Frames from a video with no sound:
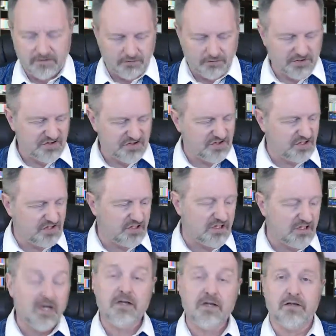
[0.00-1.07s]
that you can
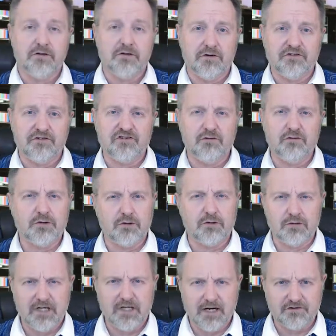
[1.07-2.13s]
see what their
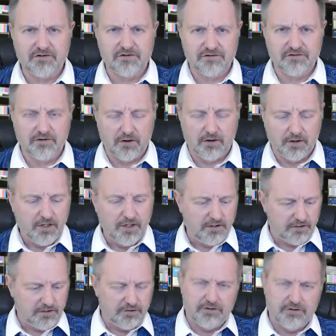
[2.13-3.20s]
reactions are,
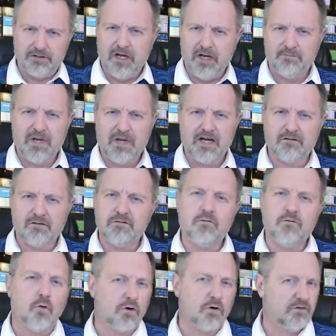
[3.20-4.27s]
that you can get back and
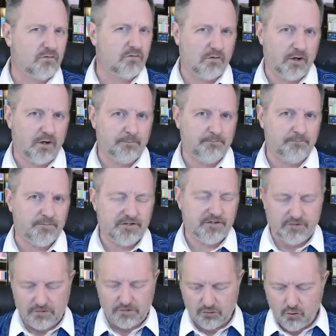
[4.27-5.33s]
forth from,
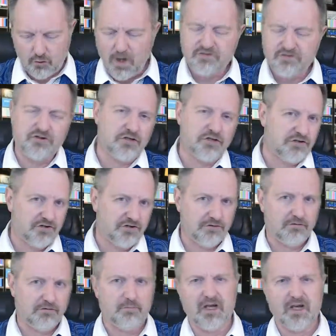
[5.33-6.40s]
that you can question each
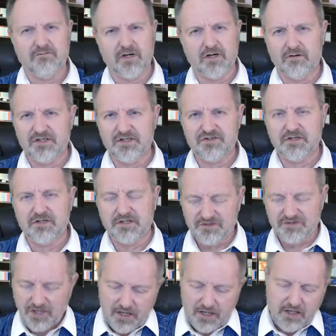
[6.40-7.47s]
other about various
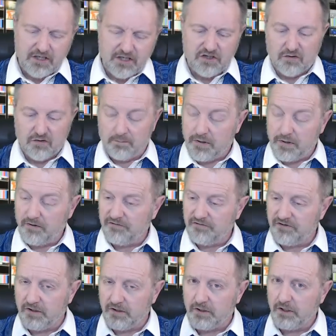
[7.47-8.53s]
things. You're
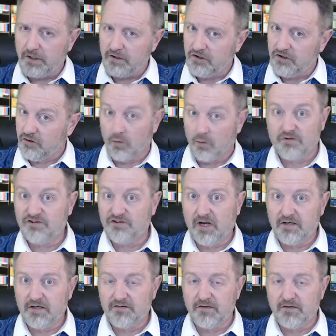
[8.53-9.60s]
posting your
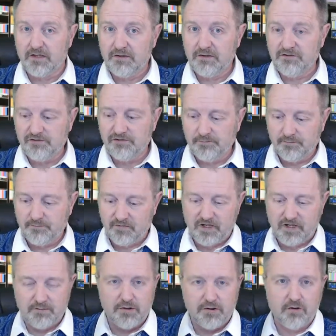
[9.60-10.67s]
side of things,
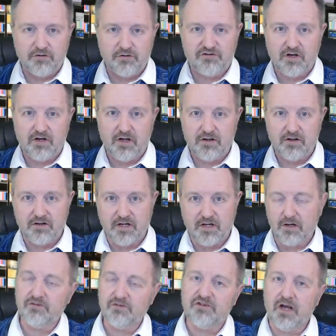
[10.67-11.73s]
they post
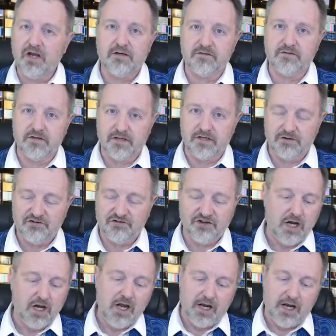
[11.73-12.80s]
their side of things,
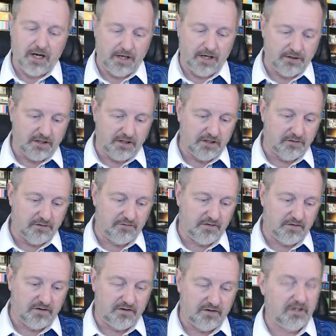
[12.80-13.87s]
and if
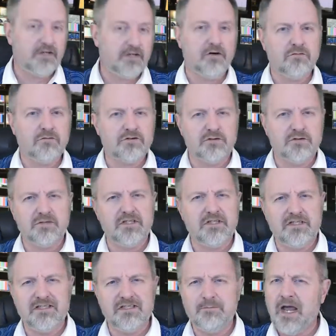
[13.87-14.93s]
they don't
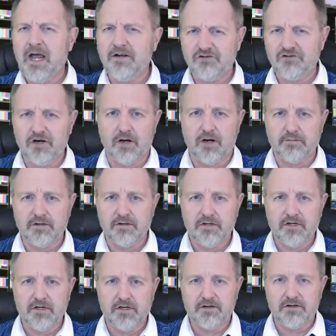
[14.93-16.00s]
completely match up,
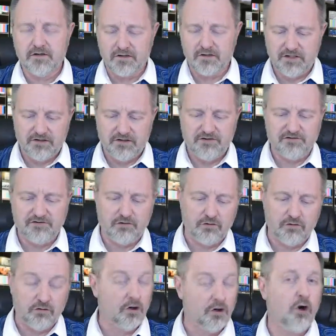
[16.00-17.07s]
there is
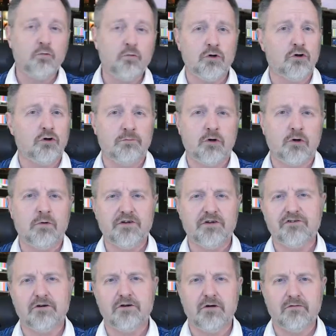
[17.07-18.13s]
no room
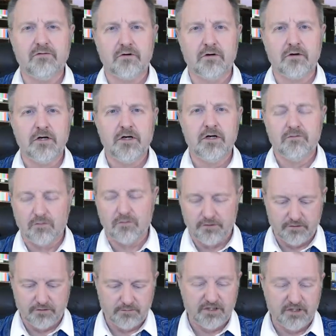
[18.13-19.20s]
whatsoever for
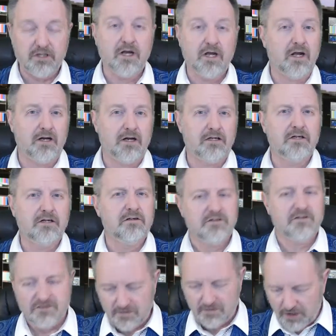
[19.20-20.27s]
there to be any
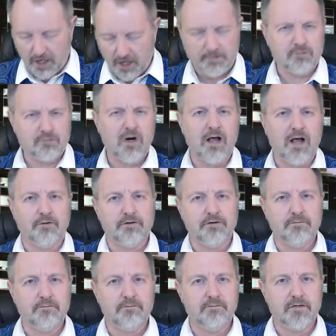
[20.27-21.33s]
common ground.
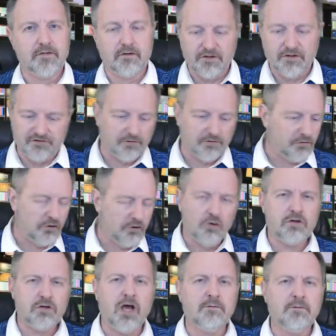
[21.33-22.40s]
There is
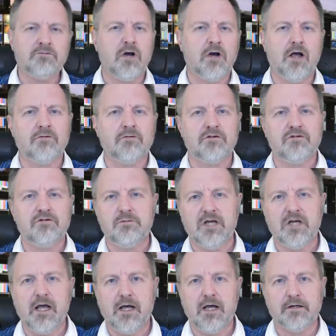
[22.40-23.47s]
no common ground to be
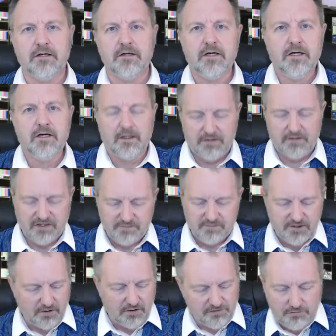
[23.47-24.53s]
had, and that's
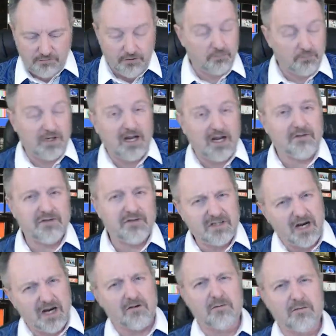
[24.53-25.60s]
because you don't have to
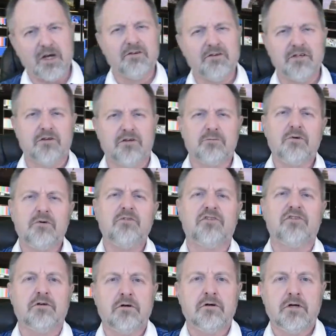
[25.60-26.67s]
care about the other
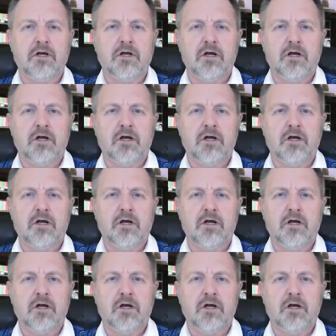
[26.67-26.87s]
person.